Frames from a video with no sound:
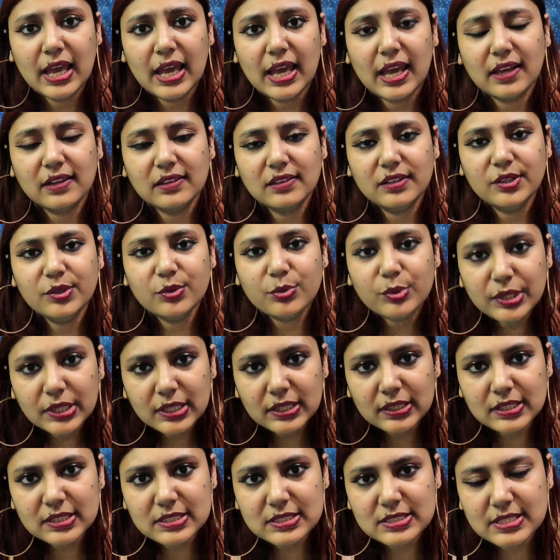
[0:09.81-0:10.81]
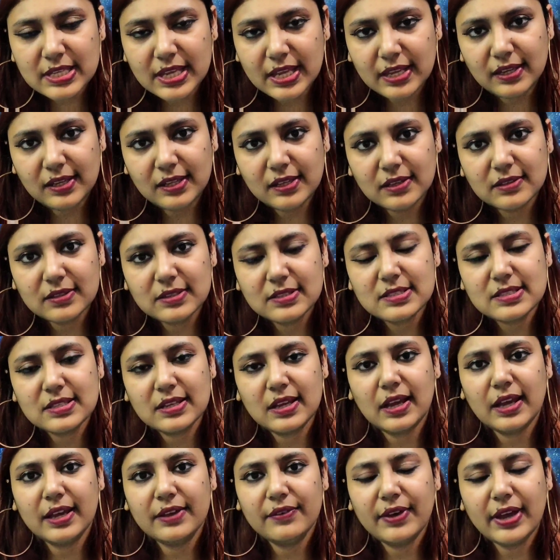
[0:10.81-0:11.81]
And during this 10 years,
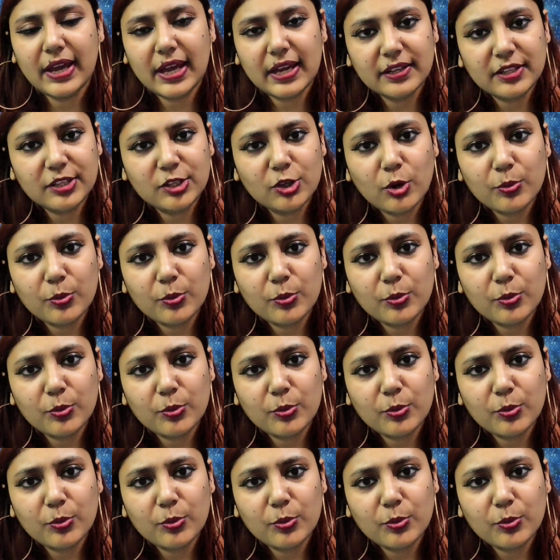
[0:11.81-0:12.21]
I've had